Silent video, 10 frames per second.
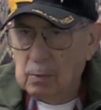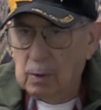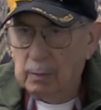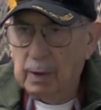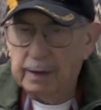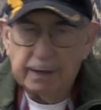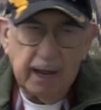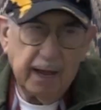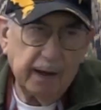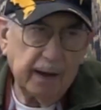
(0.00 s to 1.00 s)
When my
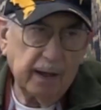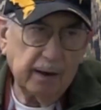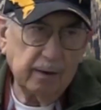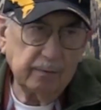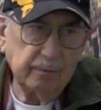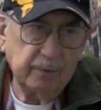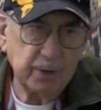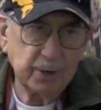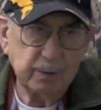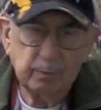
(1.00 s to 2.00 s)
dad had a
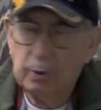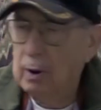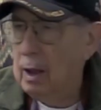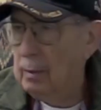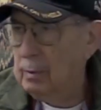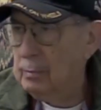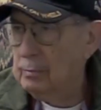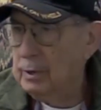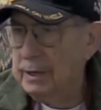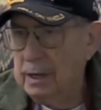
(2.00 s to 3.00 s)
vision
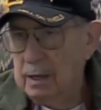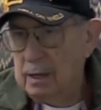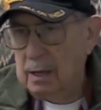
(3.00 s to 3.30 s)
problem, we